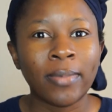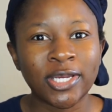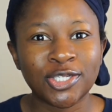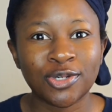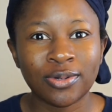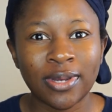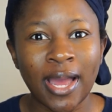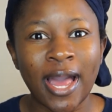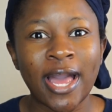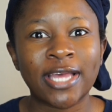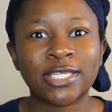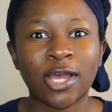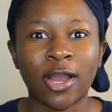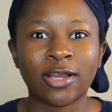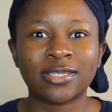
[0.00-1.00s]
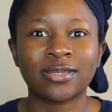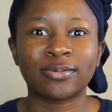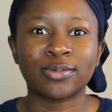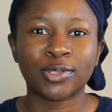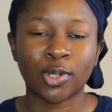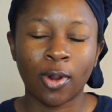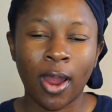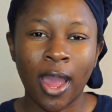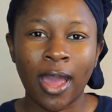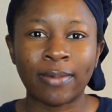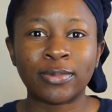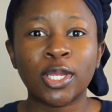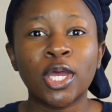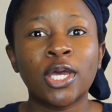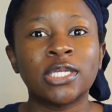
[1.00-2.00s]
Make sure you guys are
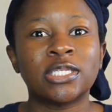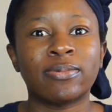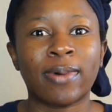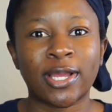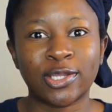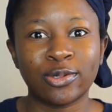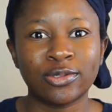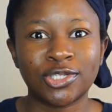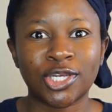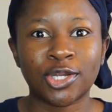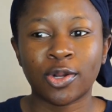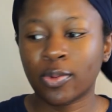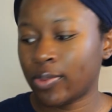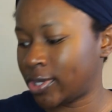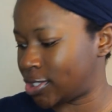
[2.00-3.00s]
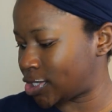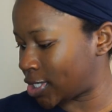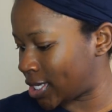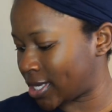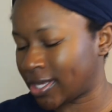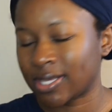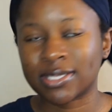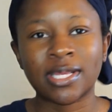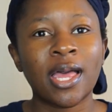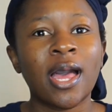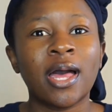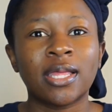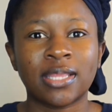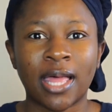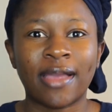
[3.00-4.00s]
subscribed to my new channel which is
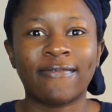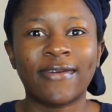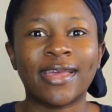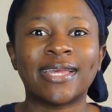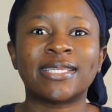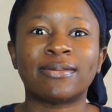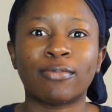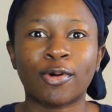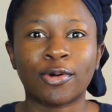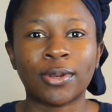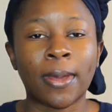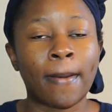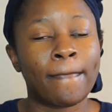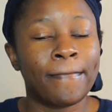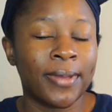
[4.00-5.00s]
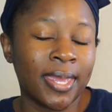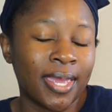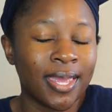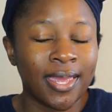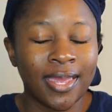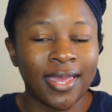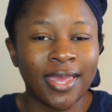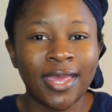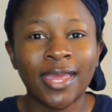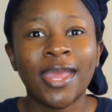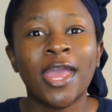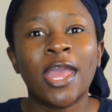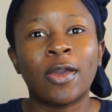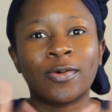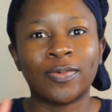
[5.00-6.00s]
Life as Mona B.
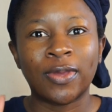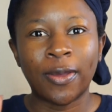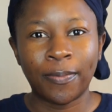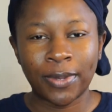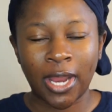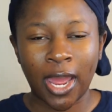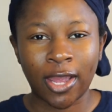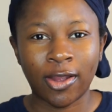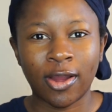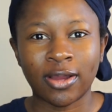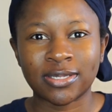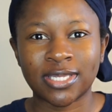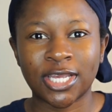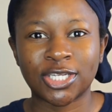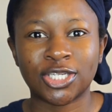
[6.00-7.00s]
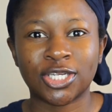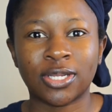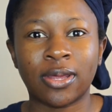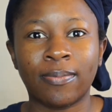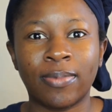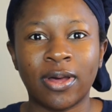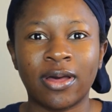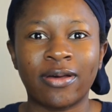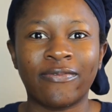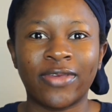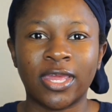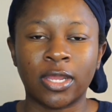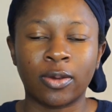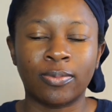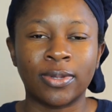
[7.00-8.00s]
It will be up in the iCard section above
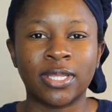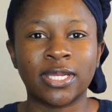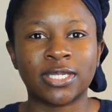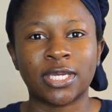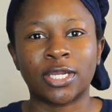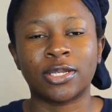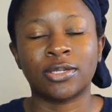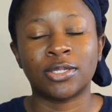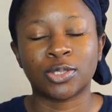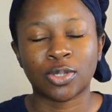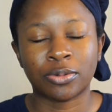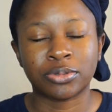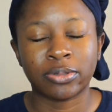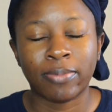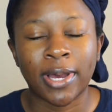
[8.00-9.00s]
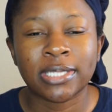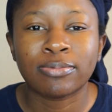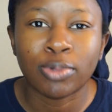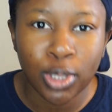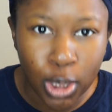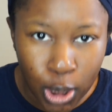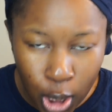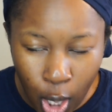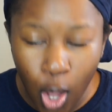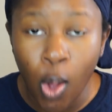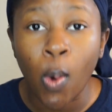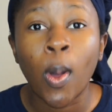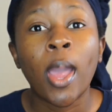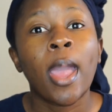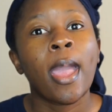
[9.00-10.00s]
and it will be linked in the description box
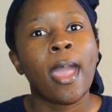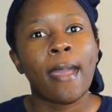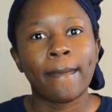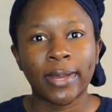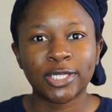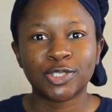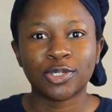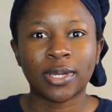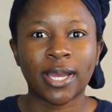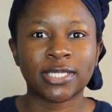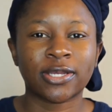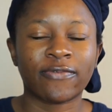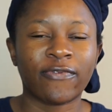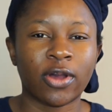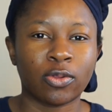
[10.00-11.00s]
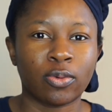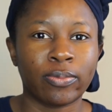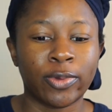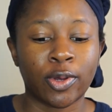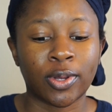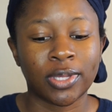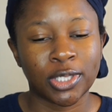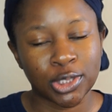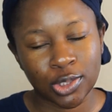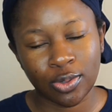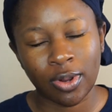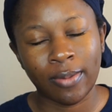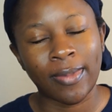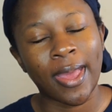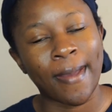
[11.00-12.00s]
below. And make sure you guys are following me on
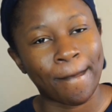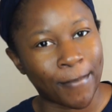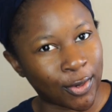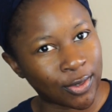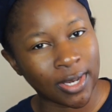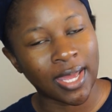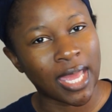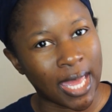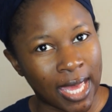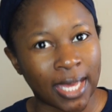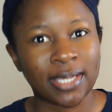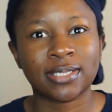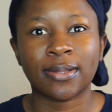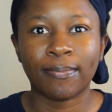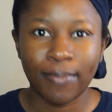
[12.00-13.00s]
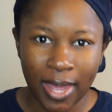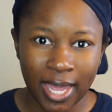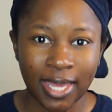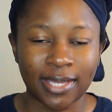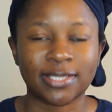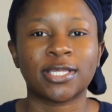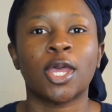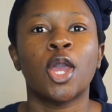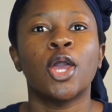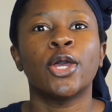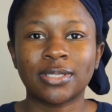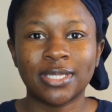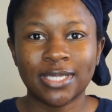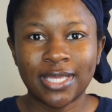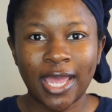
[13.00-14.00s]
Instagram at Mona X Banks.
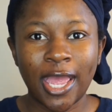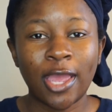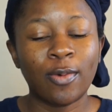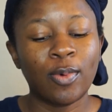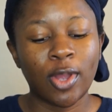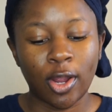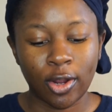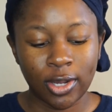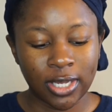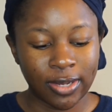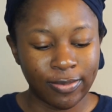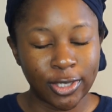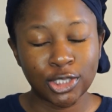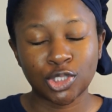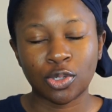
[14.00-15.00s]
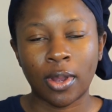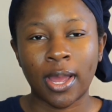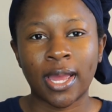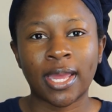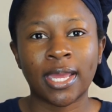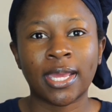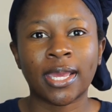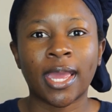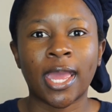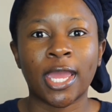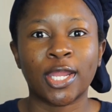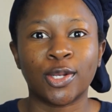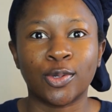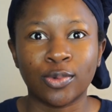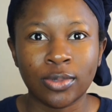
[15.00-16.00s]
So today we are going to be trying
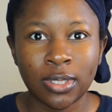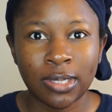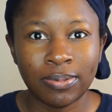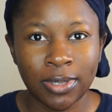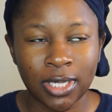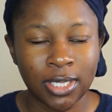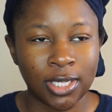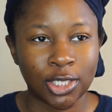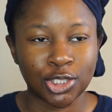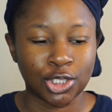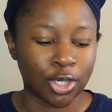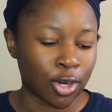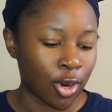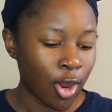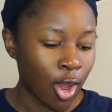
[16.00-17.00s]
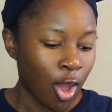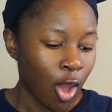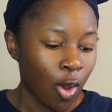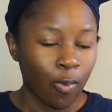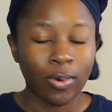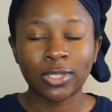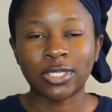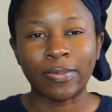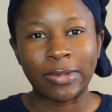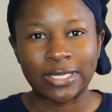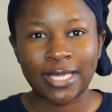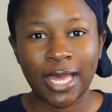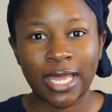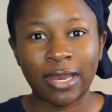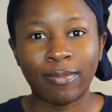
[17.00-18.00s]
a new deep conditioner which I'm
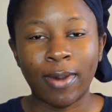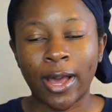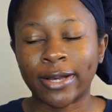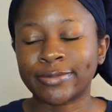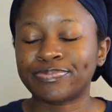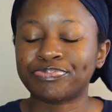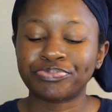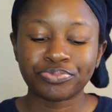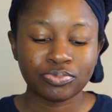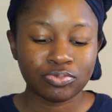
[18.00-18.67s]
excited about.